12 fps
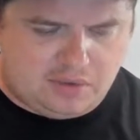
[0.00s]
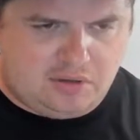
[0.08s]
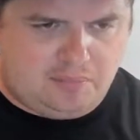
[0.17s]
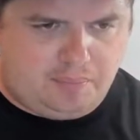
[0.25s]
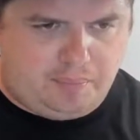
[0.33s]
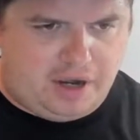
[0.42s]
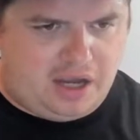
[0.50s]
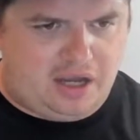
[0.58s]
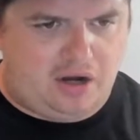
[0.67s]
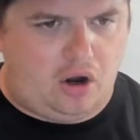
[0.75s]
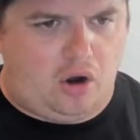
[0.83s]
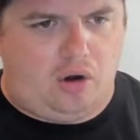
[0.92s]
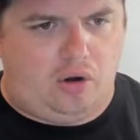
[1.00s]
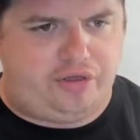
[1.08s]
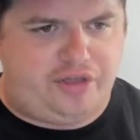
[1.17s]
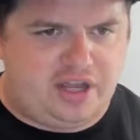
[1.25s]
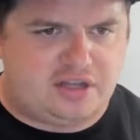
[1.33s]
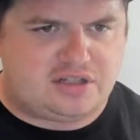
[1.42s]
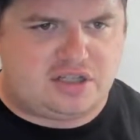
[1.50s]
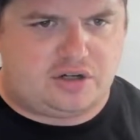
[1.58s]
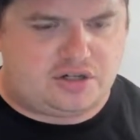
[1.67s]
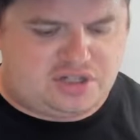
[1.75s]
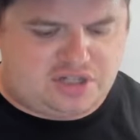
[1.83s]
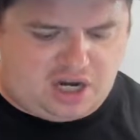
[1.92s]
But all things that
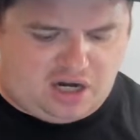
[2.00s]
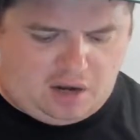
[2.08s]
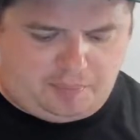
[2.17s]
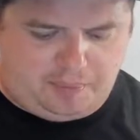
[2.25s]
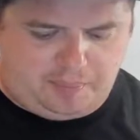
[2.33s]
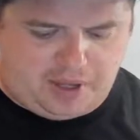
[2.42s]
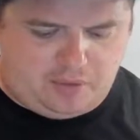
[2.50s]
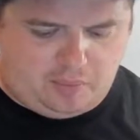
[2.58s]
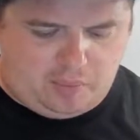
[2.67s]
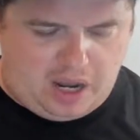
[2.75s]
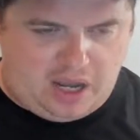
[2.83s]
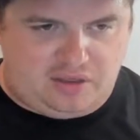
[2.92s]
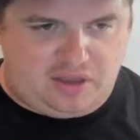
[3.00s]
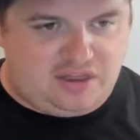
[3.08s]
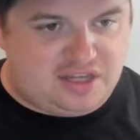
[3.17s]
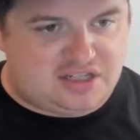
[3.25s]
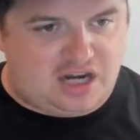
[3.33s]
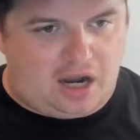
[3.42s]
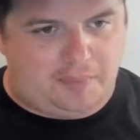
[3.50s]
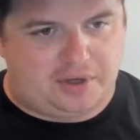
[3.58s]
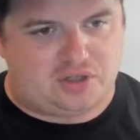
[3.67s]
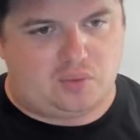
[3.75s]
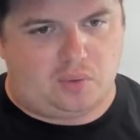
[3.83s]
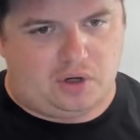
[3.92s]
are set up by the way that this topic
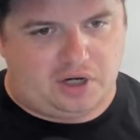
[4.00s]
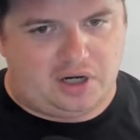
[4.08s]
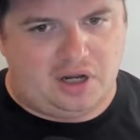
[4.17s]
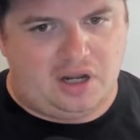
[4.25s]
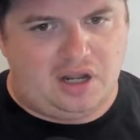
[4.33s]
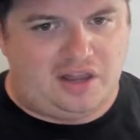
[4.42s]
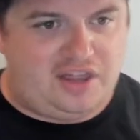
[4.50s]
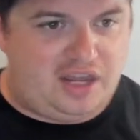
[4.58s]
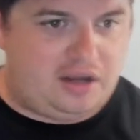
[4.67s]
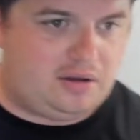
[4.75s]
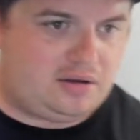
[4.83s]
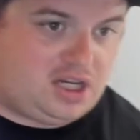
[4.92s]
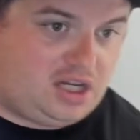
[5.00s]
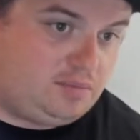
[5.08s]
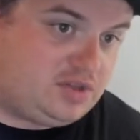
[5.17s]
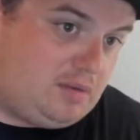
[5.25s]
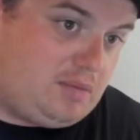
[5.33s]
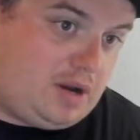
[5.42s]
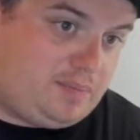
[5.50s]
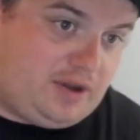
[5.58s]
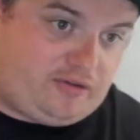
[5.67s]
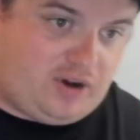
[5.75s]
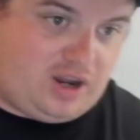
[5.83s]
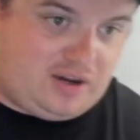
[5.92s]
is worded. I think teams that might be
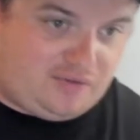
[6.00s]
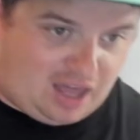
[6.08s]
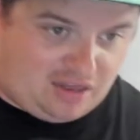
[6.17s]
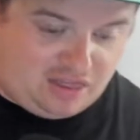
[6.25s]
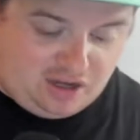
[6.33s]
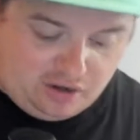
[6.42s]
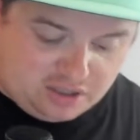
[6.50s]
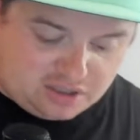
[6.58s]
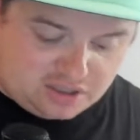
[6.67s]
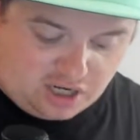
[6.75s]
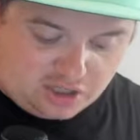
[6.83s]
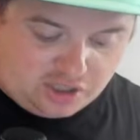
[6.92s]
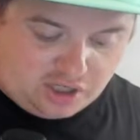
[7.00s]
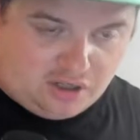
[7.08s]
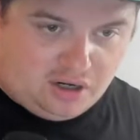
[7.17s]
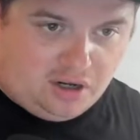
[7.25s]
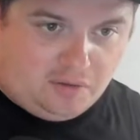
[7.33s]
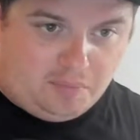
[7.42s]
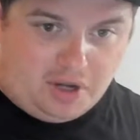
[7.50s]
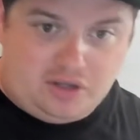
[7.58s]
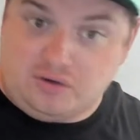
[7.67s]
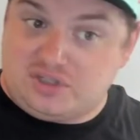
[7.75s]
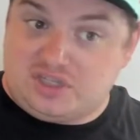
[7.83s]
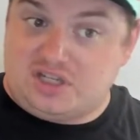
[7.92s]
afraid of that theory discussion might
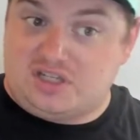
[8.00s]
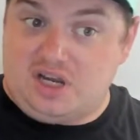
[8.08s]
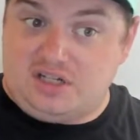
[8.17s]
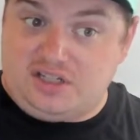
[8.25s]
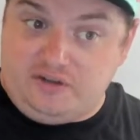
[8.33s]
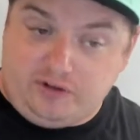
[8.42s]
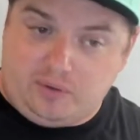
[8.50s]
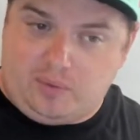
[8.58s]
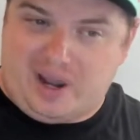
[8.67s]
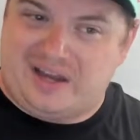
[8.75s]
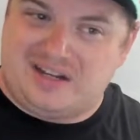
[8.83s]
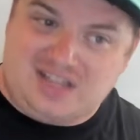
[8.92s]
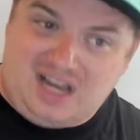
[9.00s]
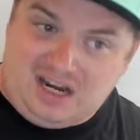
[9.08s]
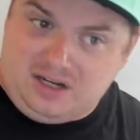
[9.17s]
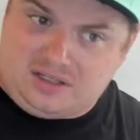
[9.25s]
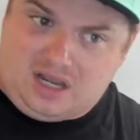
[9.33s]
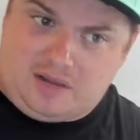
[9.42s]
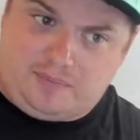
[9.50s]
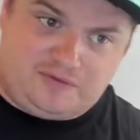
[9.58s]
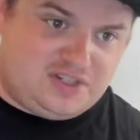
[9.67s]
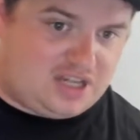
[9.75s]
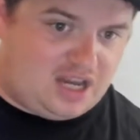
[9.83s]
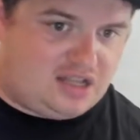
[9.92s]
use this a different way in a second type of
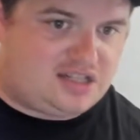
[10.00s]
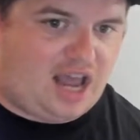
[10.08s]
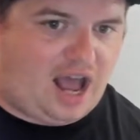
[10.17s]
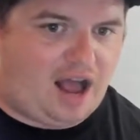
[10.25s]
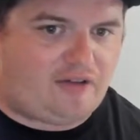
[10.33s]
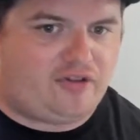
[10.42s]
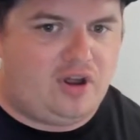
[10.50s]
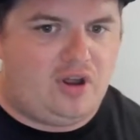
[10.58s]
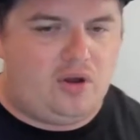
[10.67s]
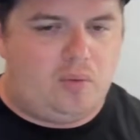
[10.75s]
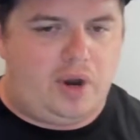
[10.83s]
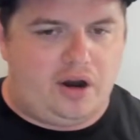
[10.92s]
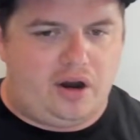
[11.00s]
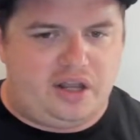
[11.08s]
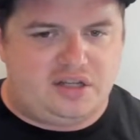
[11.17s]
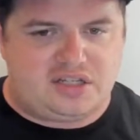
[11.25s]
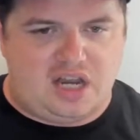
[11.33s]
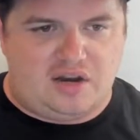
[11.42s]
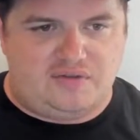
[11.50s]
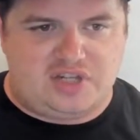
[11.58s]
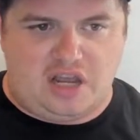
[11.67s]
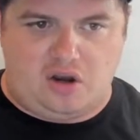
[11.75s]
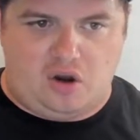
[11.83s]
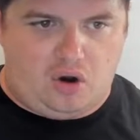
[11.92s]
states AF, where instead of
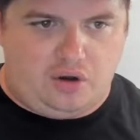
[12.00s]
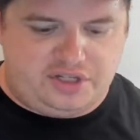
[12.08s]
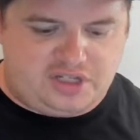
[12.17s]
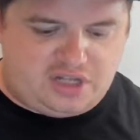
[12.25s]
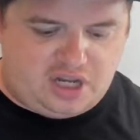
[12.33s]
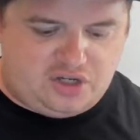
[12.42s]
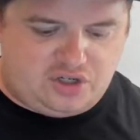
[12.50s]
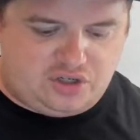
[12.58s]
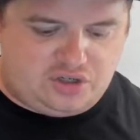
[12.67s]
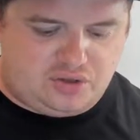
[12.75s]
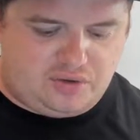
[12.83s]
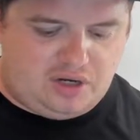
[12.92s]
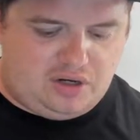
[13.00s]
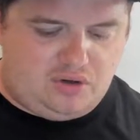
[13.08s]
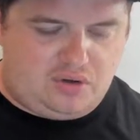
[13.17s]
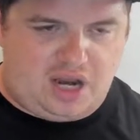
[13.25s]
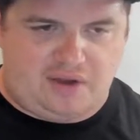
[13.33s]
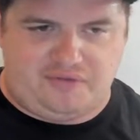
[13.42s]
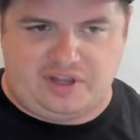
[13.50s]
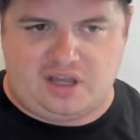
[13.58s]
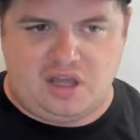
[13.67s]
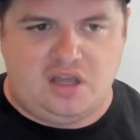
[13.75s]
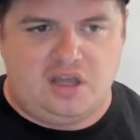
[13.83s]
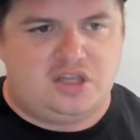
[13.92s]
saying all the states should do it, you could have like
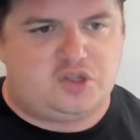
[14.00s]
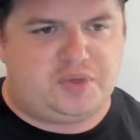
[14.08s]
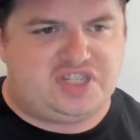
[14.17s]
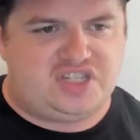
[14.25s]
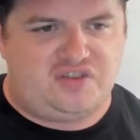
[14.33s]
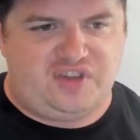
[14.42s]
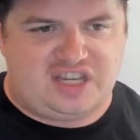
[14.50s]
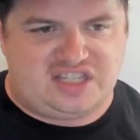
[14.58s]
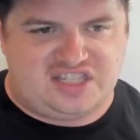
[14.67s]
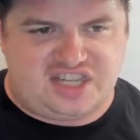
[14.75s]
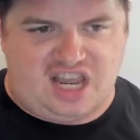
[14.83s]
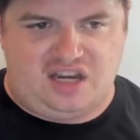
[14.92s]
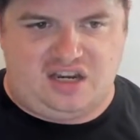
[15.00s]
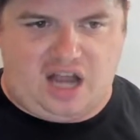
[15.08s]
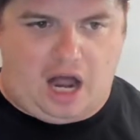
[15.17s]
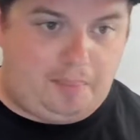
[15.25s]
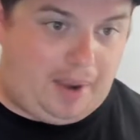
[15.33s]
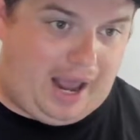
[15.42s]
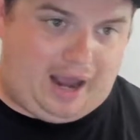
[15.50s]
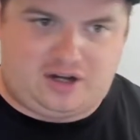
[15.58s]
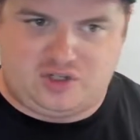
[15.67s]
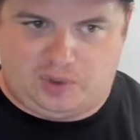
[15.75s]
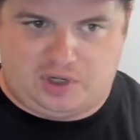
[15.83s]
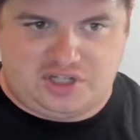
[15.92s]
specific state
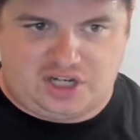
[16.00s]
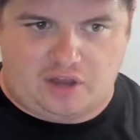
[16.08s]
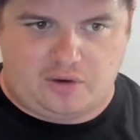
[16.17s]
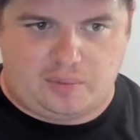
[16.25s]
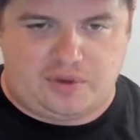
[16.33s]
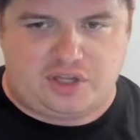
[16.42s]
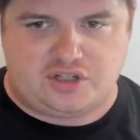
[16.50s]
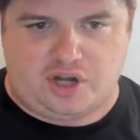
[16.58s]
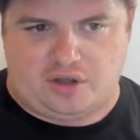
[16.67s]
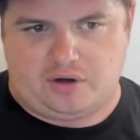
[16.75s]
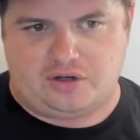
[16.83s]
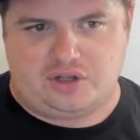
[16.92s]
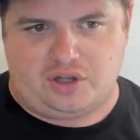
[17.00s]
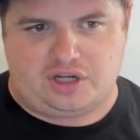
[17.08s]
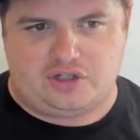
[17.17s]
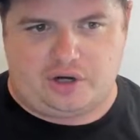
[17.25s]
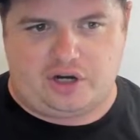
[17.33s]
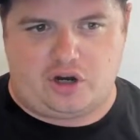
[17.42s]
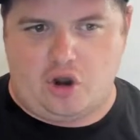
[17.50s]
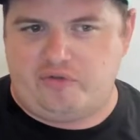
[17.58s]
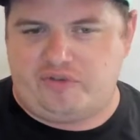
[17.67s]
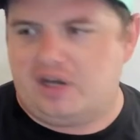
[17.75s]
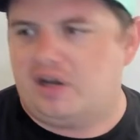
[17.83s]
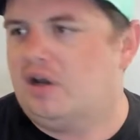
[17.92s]
compacts work together with each other. So like during
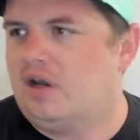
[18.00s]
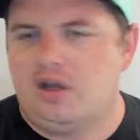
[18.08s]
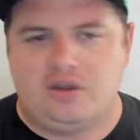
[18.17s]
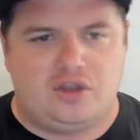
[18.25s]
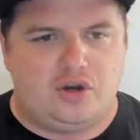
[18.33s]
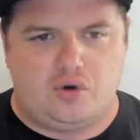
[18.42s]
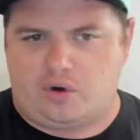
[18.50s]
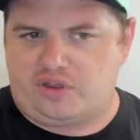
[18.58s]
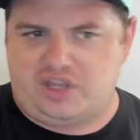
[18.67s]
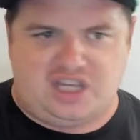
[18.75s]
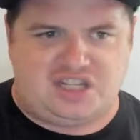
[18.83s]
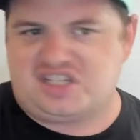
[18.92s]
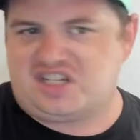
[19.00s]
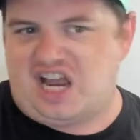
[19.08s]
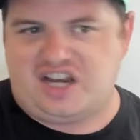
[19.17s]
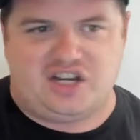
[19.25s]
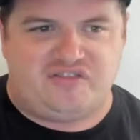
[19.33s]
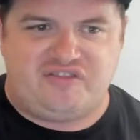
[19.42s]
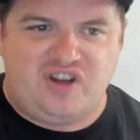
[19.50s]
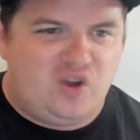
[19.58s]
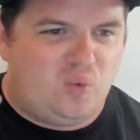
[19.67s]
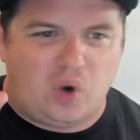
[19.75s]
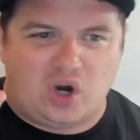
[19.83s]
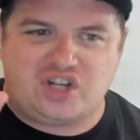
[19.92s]
COVID, the Northeast kind of
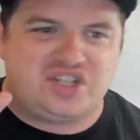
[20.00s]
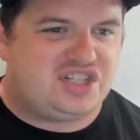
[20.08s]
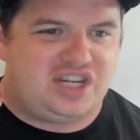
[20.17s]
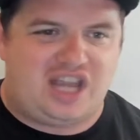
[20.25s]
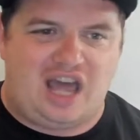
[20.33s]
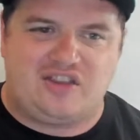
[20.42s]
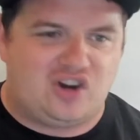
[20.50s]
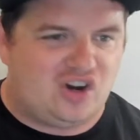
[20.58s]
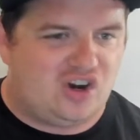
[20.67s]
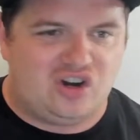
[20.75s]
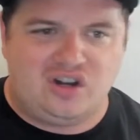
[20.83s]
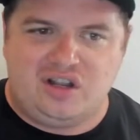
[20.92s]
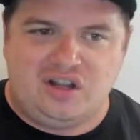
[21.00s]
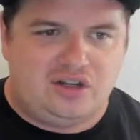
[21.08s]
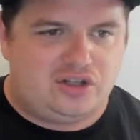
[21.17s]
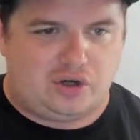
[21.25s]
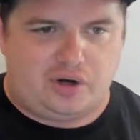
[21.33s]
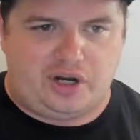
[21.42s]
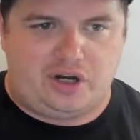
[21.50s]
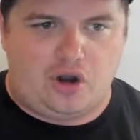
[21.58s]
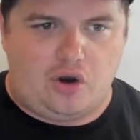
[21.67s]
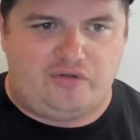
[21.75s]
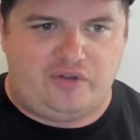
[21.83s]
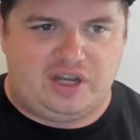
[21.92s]
worked together during
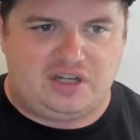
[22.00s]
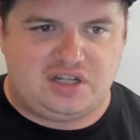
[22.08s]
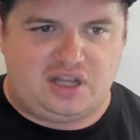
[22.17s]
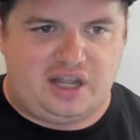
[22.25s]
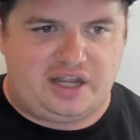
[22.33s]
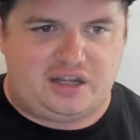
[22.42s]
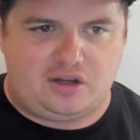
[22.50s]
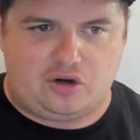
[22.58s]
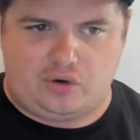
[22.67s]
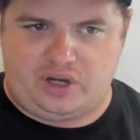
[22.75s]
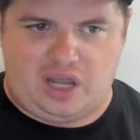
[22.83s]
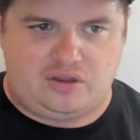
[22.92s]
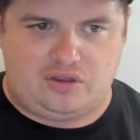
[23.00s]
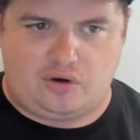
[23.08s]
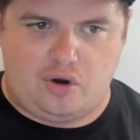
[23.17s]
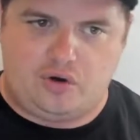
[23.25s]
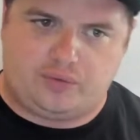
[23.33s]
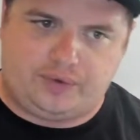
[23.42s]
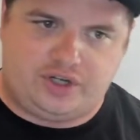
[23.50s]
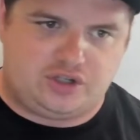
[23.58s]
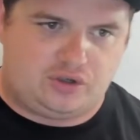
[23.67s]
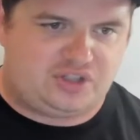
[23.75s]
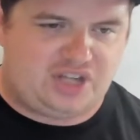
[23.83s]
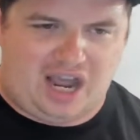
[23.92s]
COVID to like create their own
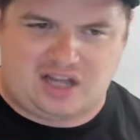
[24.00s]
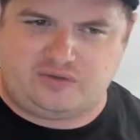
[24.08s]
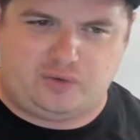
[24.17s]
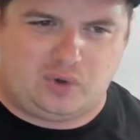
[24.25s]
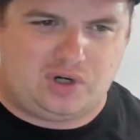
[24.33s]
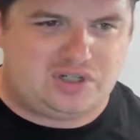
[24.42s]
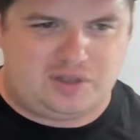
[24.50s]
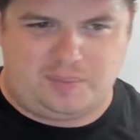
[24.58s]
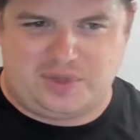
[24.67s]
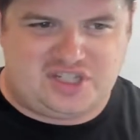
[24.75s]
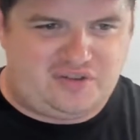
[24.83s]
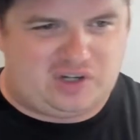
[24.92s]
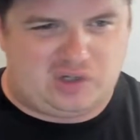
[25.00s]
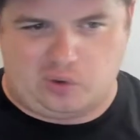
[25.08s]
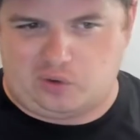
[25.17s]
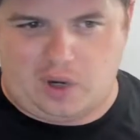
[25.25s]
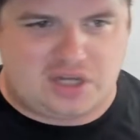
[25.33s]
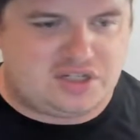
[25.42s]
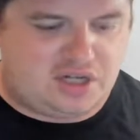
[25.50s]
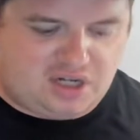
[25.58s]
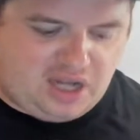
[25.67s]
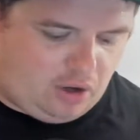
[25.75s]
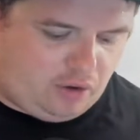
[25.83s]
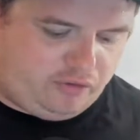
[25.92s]
regional task force. The Pacific Northwest and
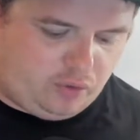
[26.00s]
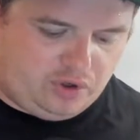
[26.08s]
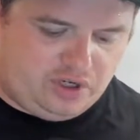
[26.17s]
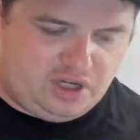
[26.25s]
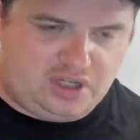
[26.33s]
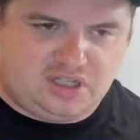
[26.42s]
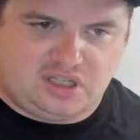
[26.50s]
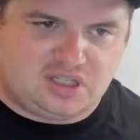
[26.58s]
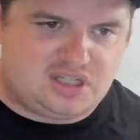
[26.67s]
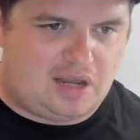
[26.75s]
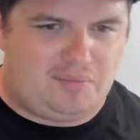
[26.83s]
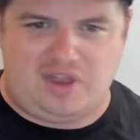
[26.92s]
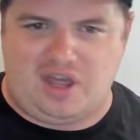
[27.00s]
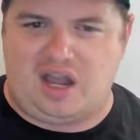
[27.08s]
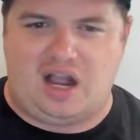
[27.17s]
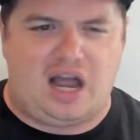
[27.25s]
California did the same thing.